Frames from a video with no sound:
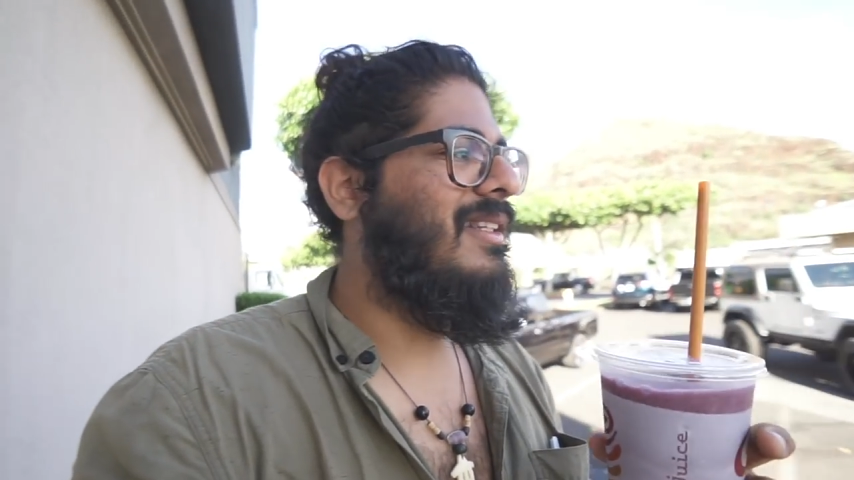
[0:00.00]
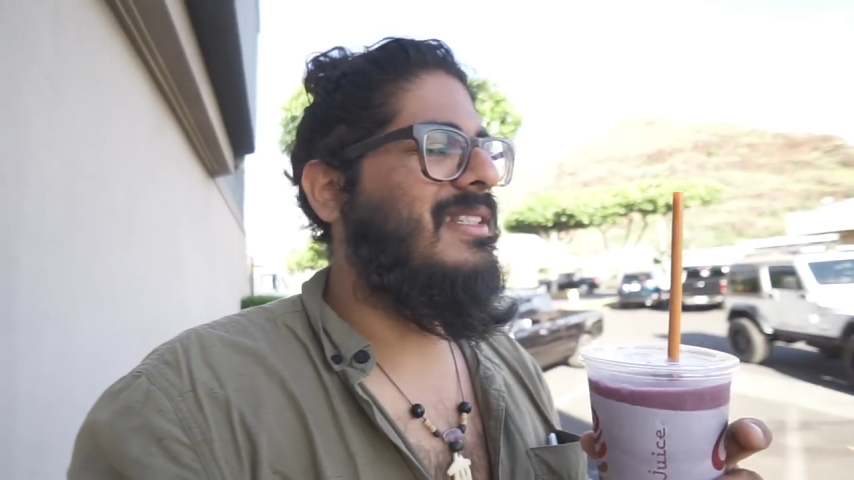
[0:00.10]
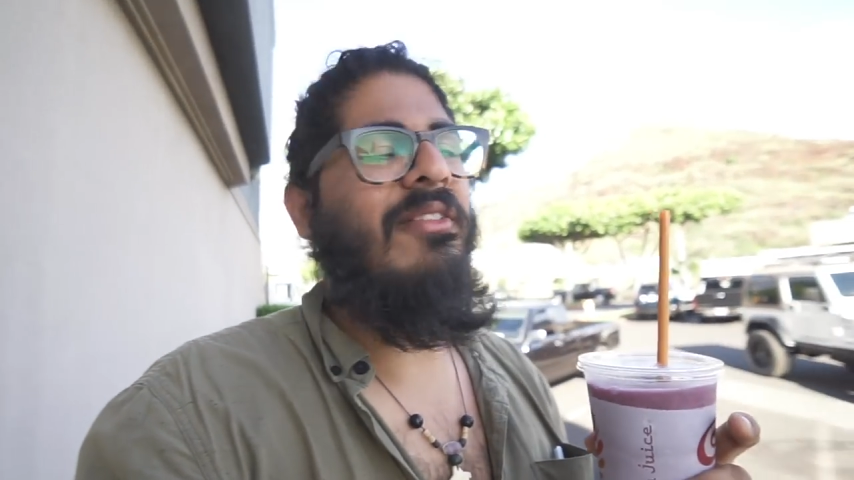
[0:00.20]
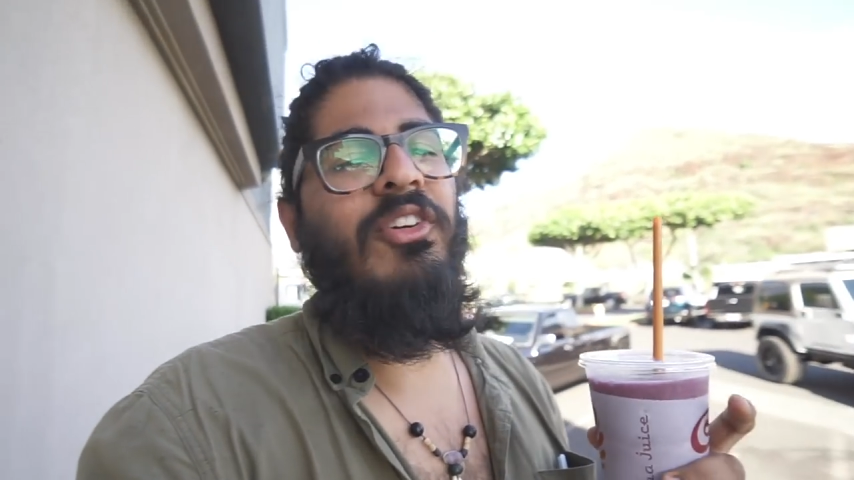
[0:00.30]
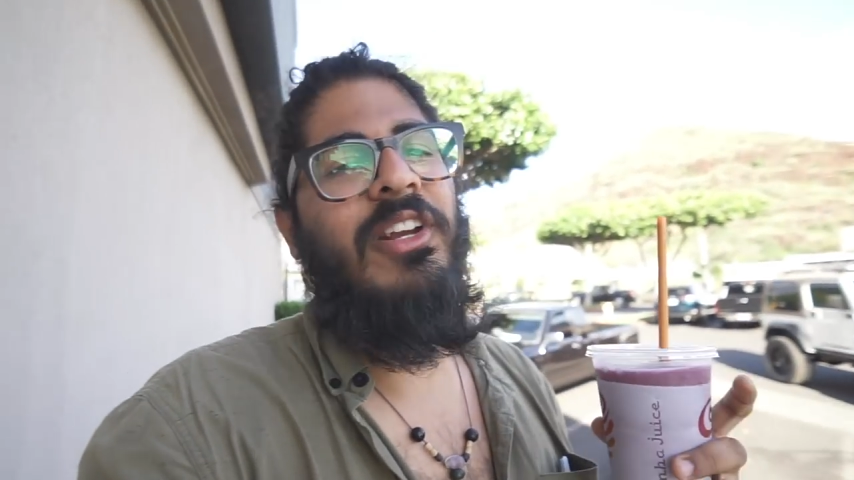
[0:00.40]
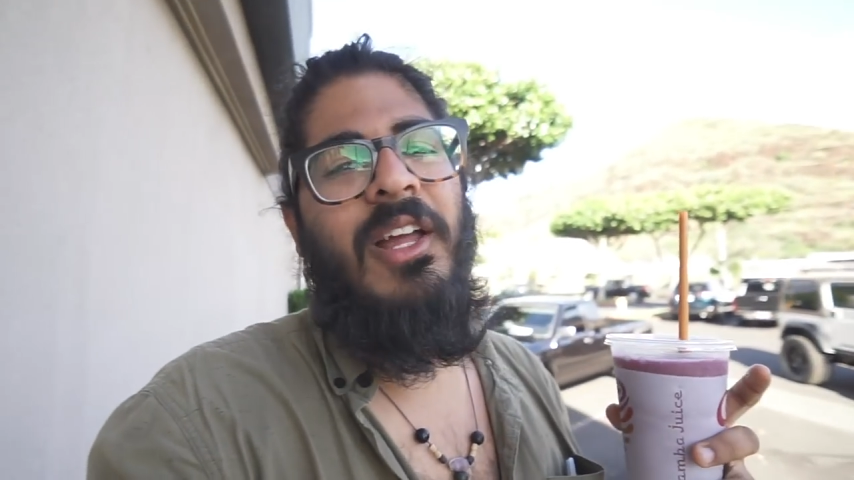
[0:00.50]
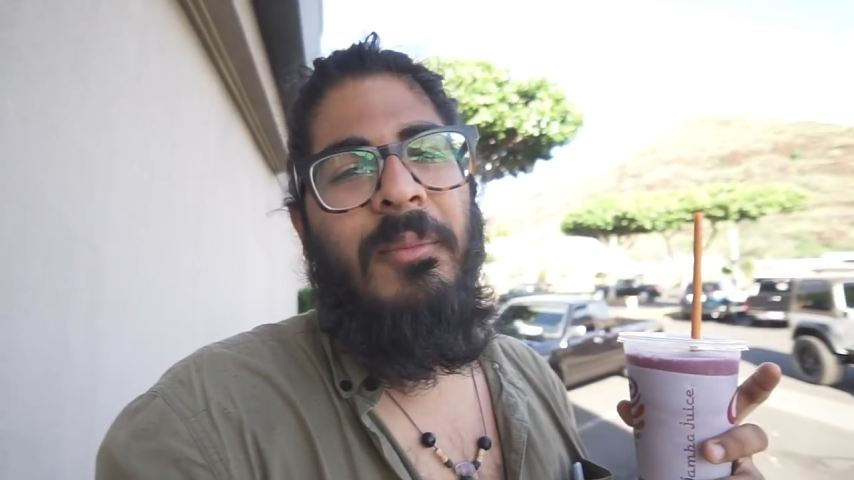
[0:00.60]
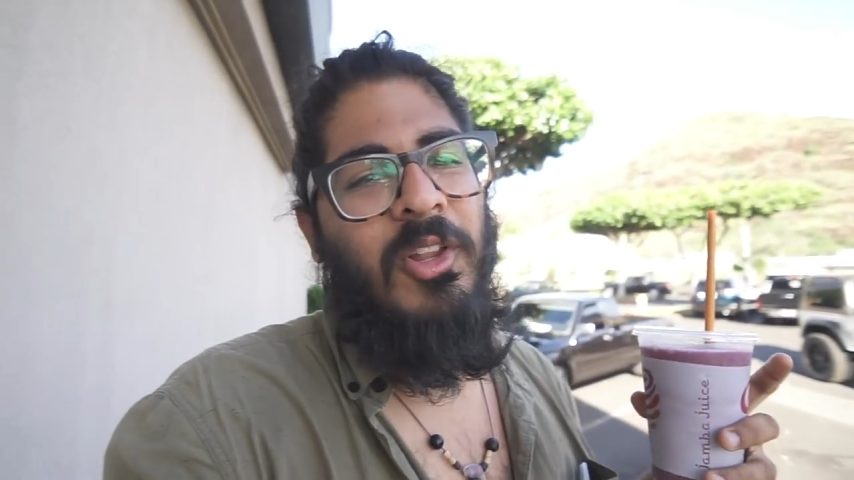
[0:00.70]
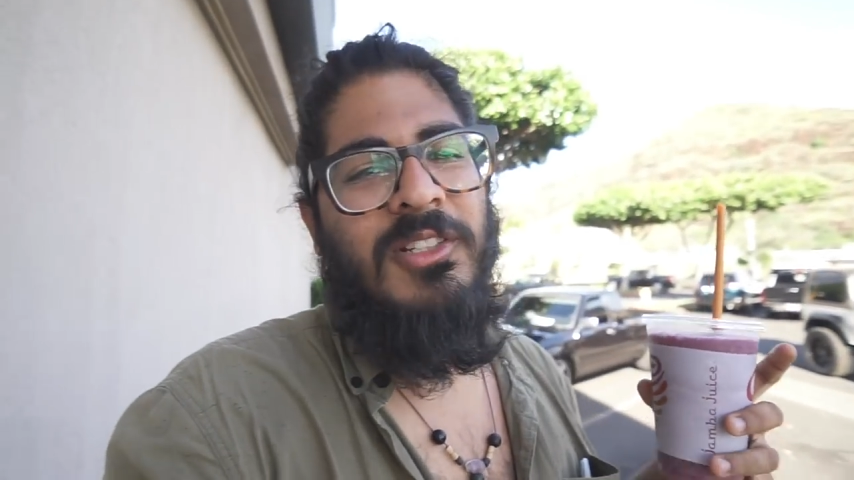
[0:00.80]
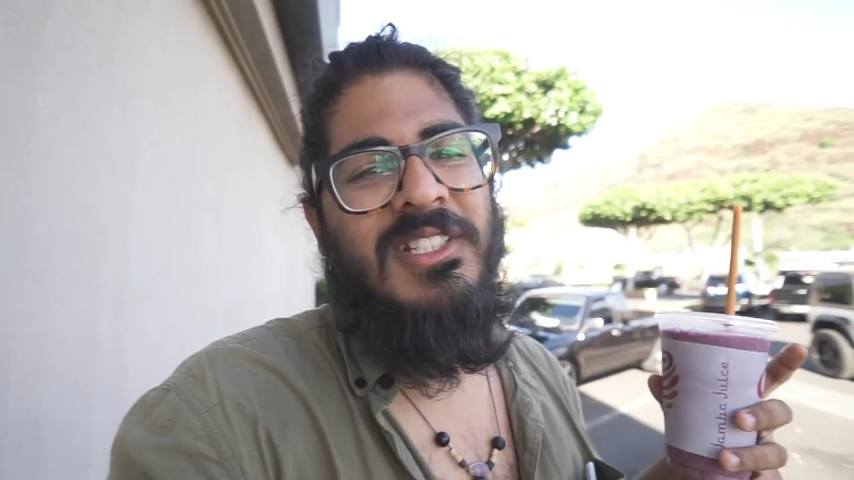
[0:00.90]
It's never gonna
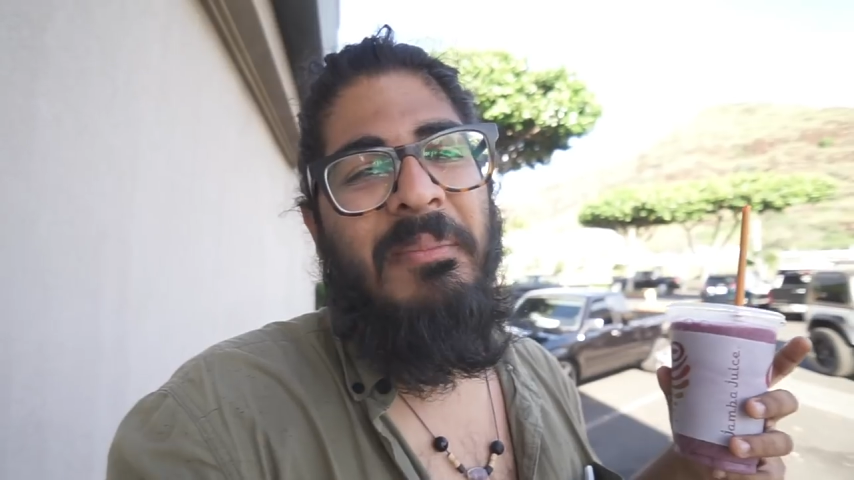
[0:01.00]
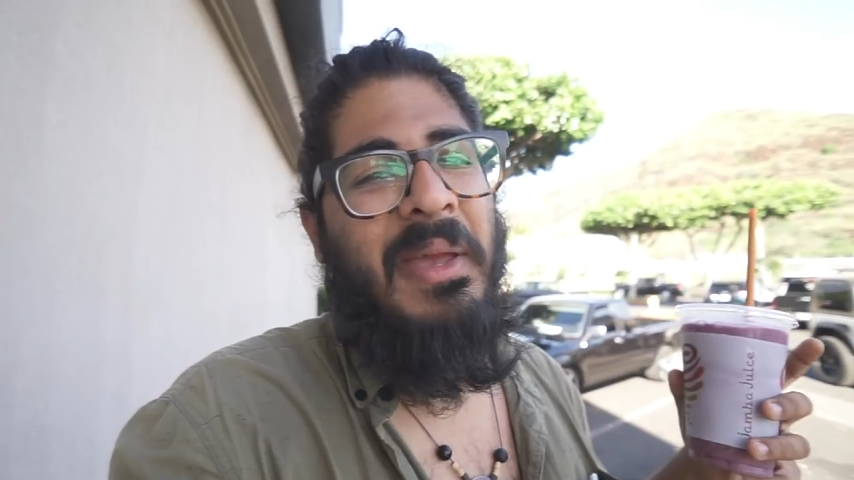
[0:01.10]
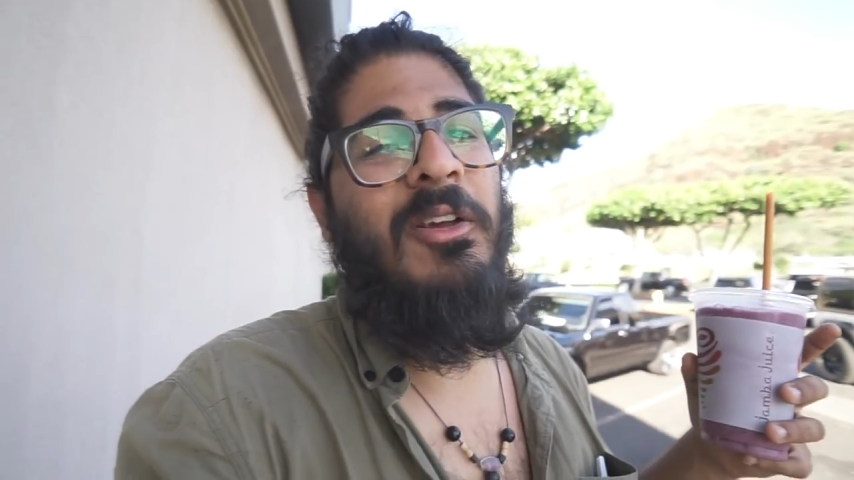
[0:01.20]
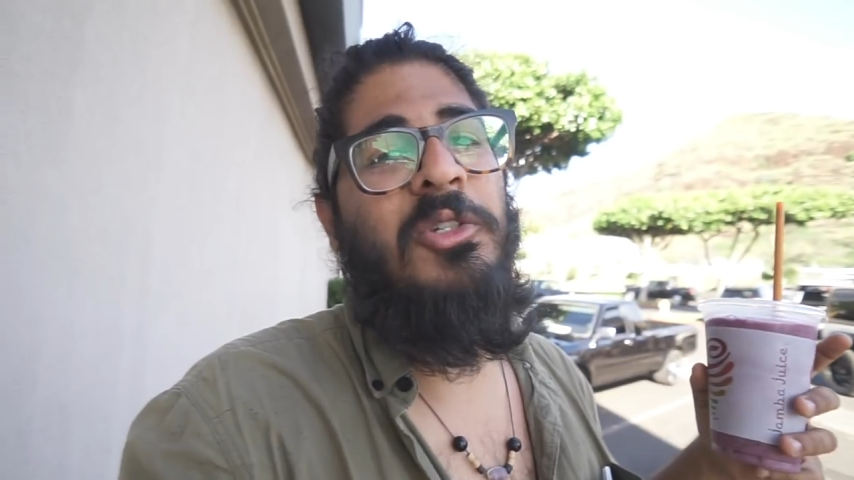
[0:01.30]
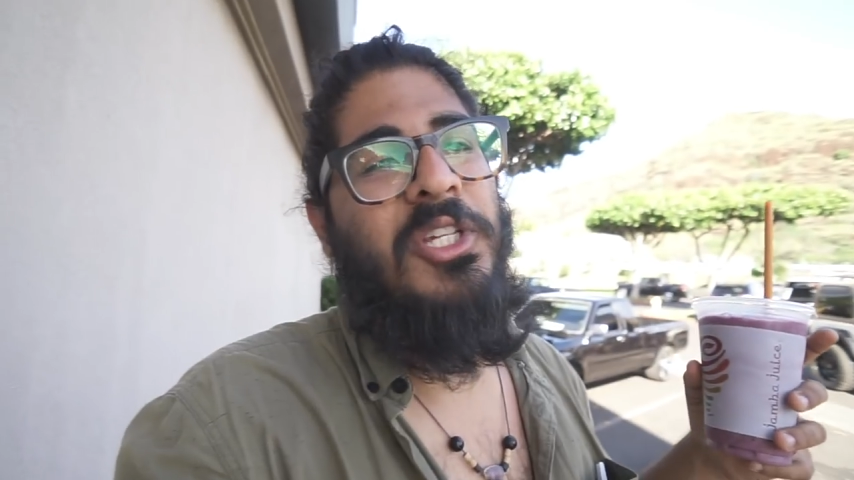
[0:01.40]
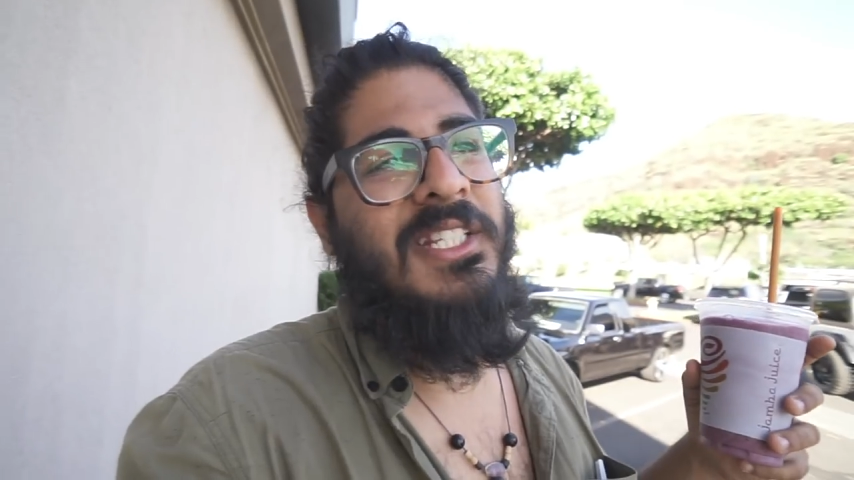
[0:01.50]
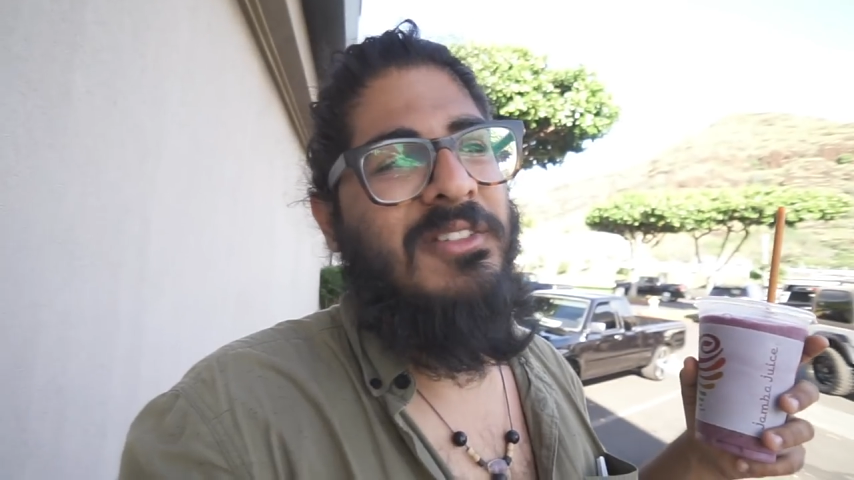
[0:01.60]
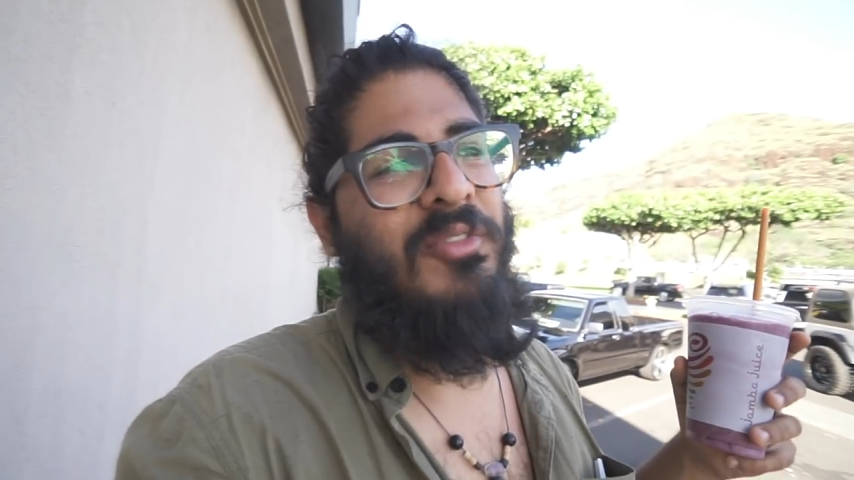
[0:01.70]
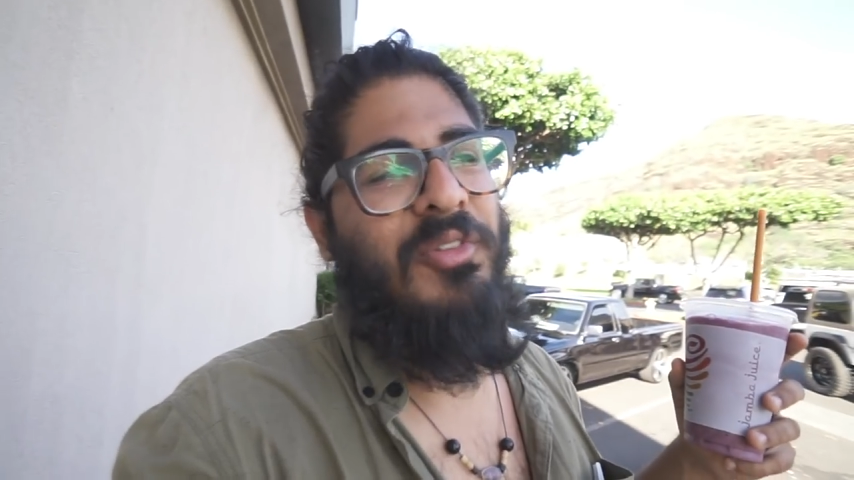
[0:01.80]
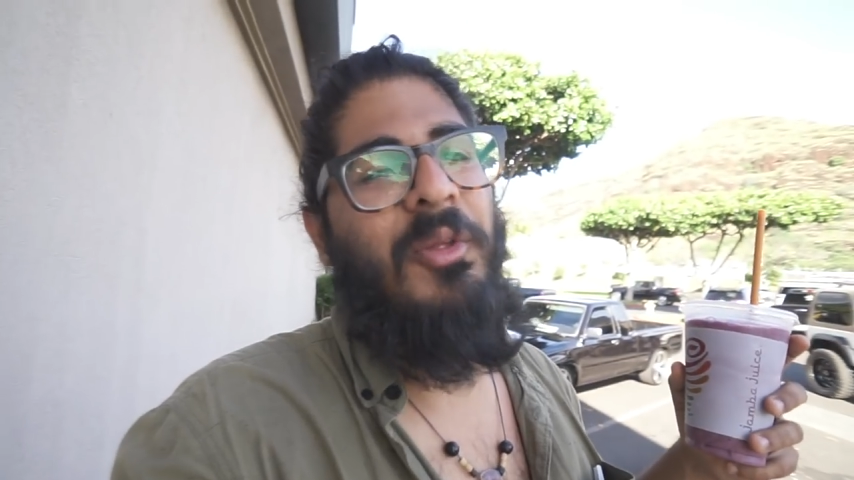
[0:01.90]
come close to the mango shakes
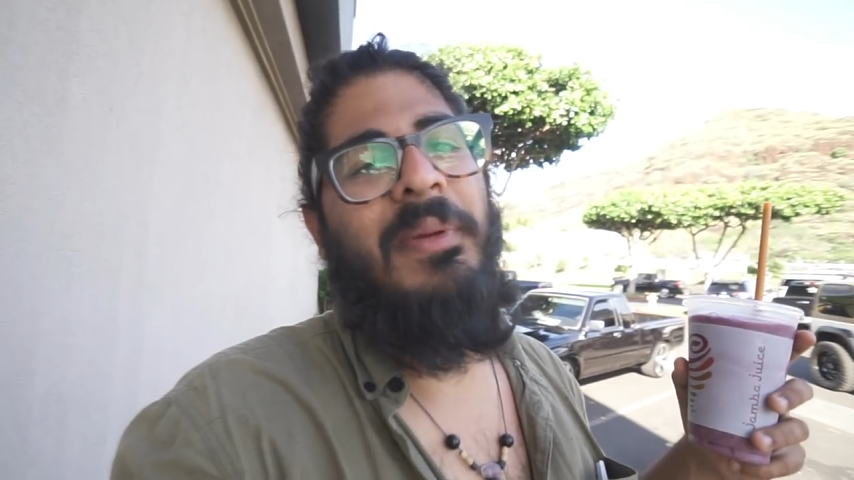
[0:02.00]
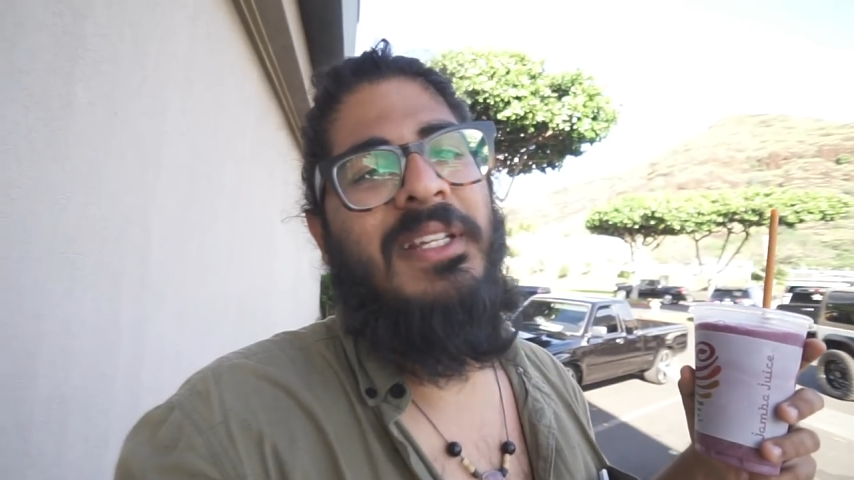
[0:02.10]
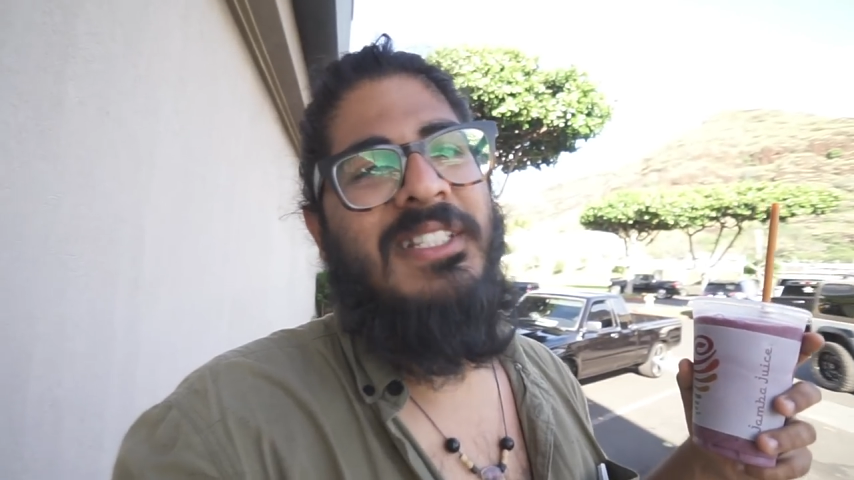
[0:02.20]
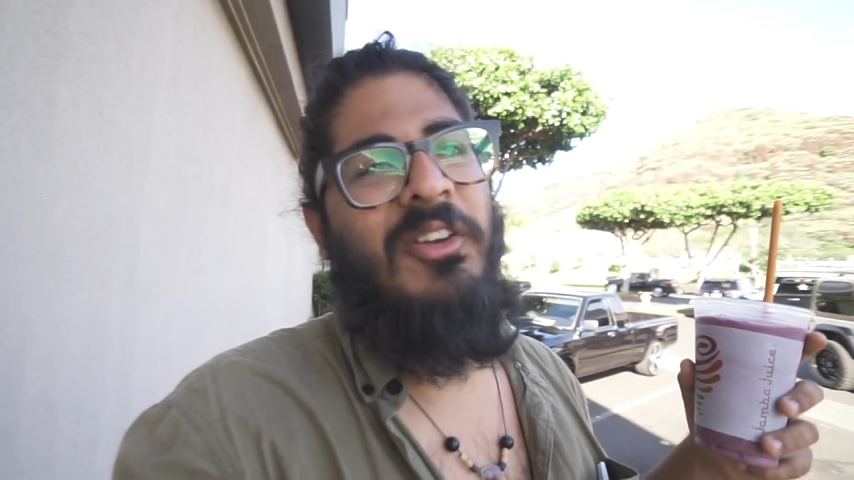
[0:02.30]
from the Philippines